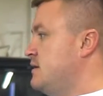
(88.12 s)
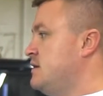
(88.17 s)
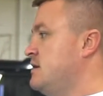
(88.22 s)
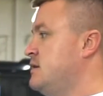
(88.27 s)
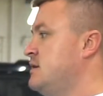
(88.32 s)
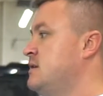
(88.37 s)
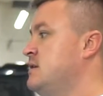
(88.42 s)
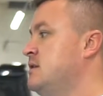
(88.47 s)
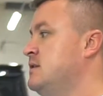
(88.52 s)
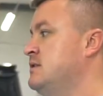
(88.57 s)

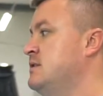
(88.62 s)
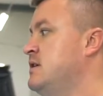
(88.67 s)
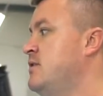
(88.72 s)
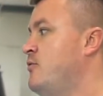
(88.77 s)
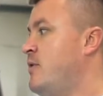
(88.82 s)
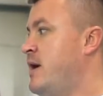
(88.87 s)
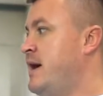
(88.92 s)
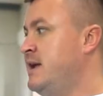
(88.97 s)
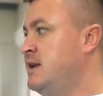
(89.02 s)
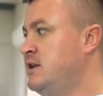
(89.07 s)
The
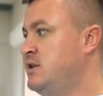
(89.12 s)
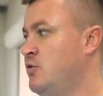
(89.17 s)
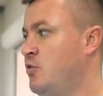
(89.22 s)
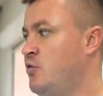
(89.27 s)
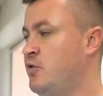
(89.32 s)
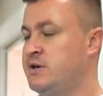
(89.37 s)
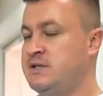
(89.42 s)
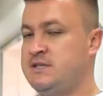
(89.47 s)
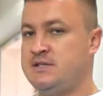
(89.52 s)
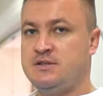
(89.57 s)
right
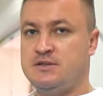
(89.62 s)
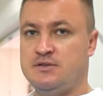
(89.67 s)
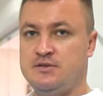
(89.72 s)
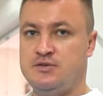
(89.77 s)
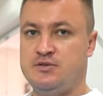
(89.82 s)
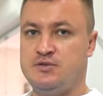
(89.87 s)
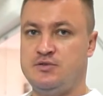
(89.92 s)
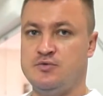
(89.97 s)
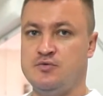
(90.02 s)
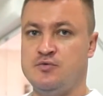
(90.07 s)
doors,
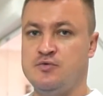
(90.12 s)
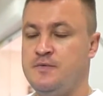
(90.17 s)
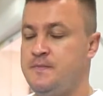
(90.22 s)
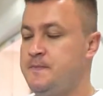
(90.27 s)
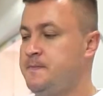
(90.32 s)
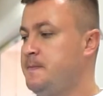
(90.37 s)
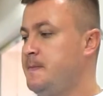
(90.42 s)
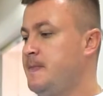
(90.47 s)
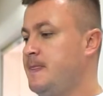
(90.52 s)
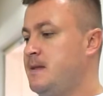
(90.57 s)

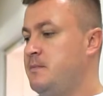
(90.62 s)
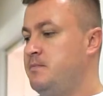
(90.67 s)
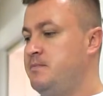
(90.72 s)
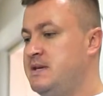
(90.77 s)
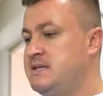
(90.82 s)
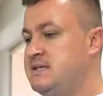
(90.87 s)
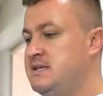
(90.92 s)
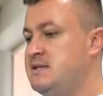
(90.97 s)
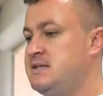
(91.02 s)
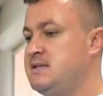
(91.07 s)
two
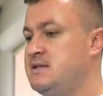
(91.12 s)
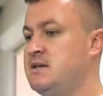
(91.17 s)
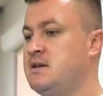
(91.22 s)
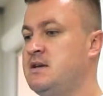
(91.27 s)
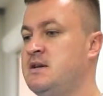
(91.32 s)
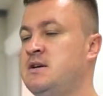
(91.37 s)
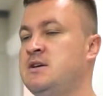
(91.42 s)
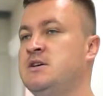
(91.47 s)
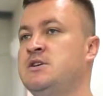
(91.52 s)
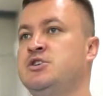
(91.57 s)
pieces,
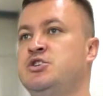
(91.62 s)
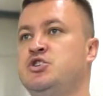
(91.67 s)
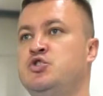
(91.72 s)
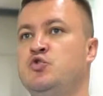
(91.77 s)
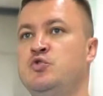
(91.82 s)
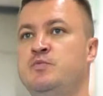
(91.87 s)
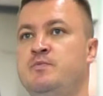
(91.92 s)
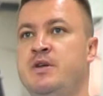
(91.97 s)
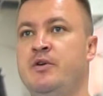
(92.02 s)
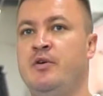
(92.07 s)

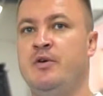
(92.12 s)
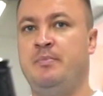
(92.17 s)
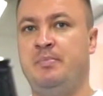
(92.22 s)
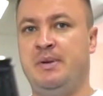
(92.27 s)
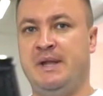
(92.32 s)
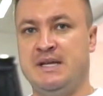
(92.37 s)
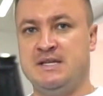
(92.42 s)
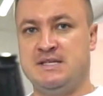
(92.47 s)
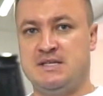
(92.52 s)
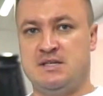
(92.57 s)
should be
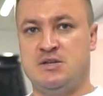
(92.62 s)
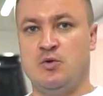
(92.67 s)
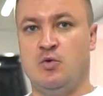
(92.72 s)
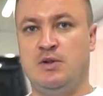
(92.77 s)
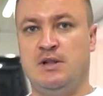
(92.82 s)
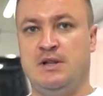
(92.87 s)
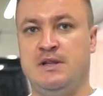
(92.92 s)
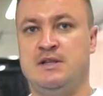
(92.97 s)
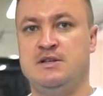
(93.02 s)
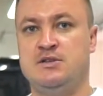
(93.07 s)
replaced
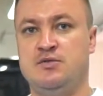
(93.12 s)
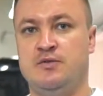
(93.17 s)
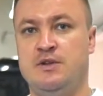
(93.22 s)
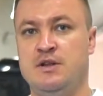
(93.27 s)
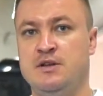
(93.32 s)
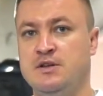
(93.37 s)
totally to the